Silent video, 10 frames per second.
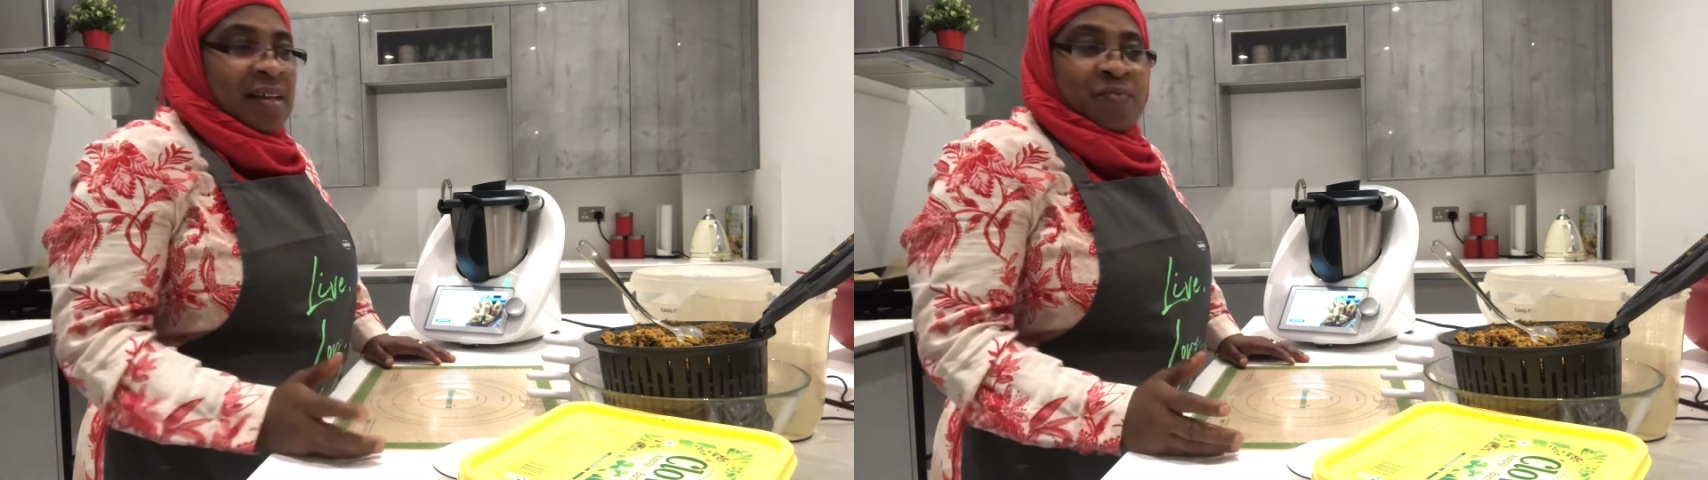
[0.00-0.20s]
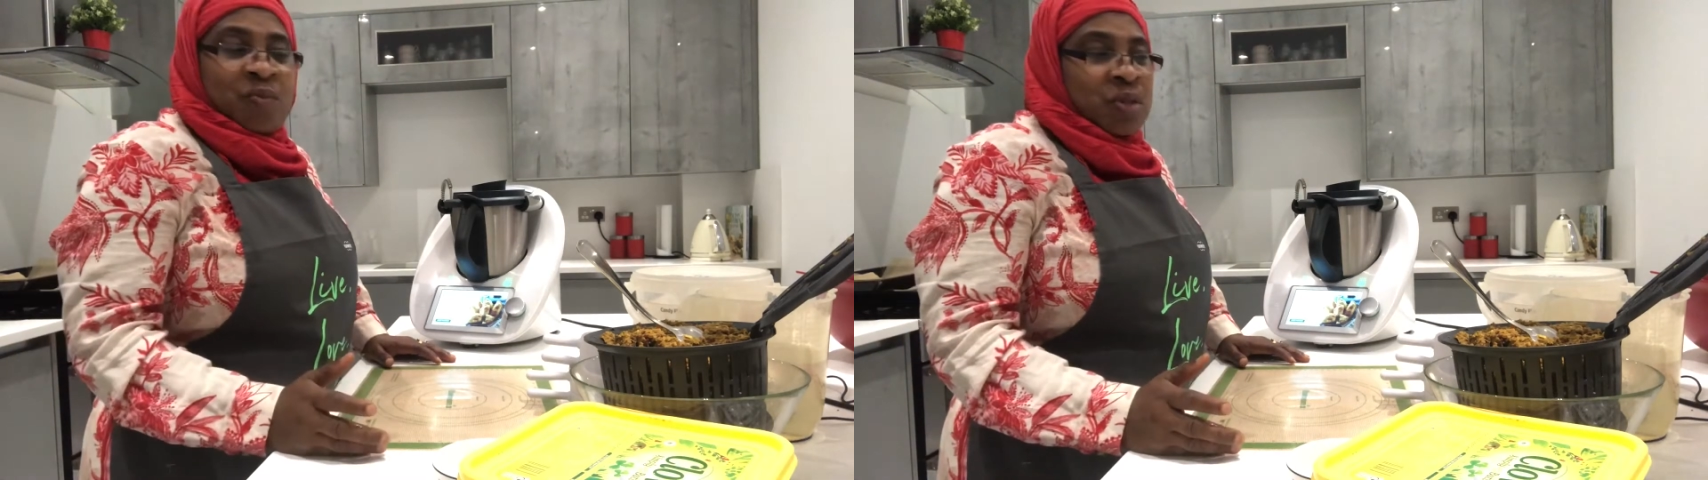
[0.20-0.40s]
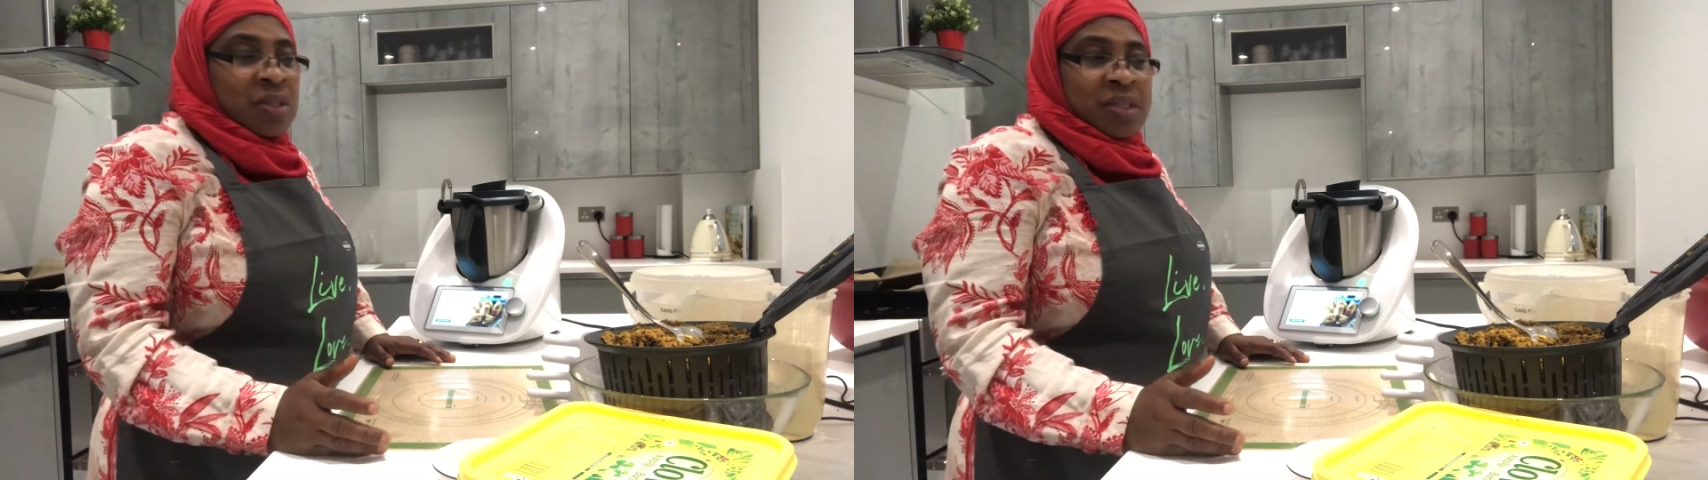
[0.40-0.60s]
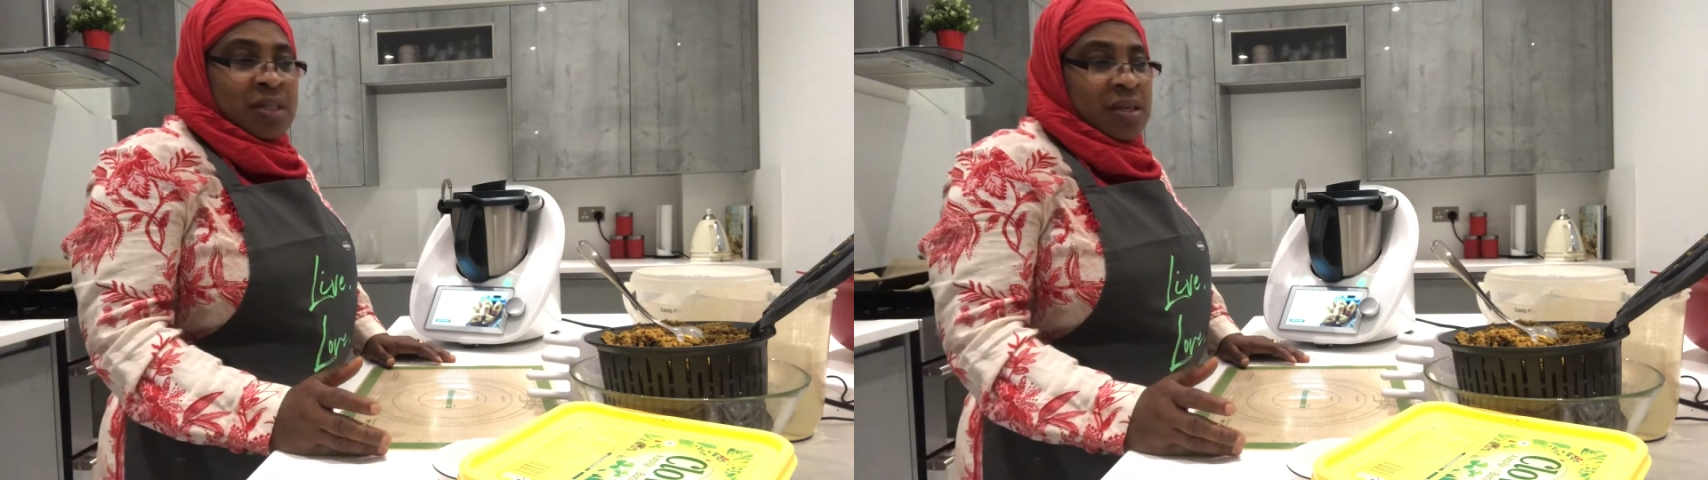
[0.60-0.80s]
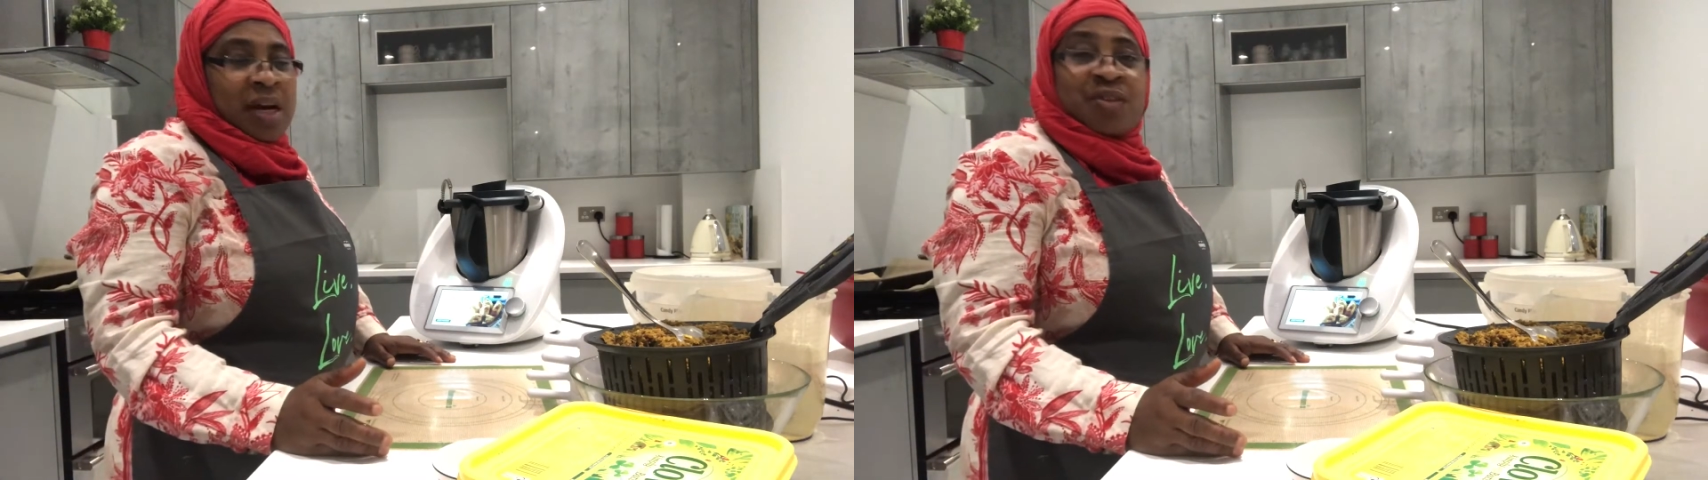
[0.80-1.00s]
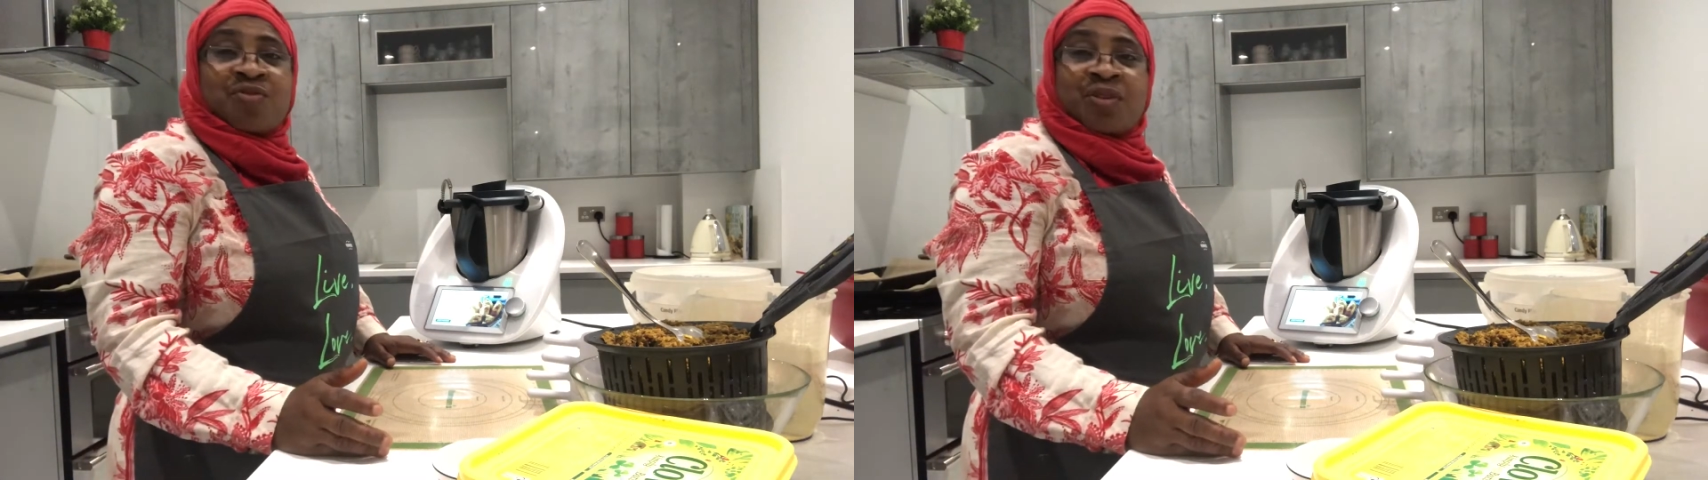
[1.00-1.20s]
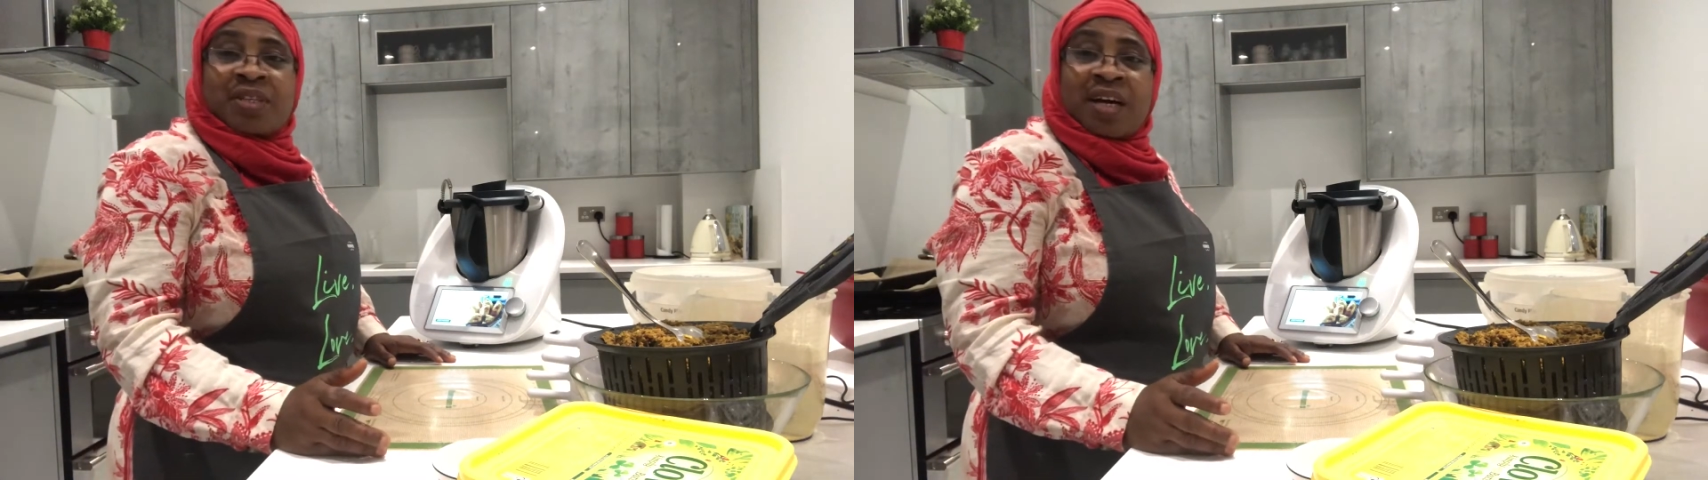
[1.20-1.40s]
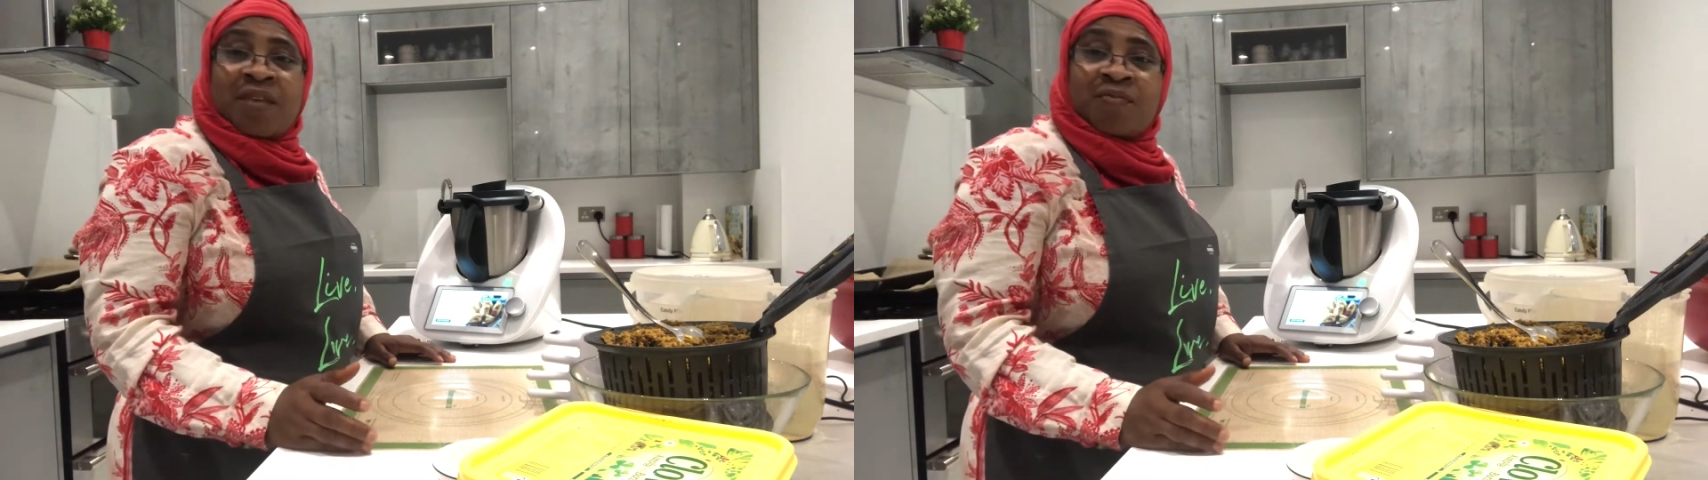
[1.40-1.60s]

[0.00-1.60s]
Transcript: most countries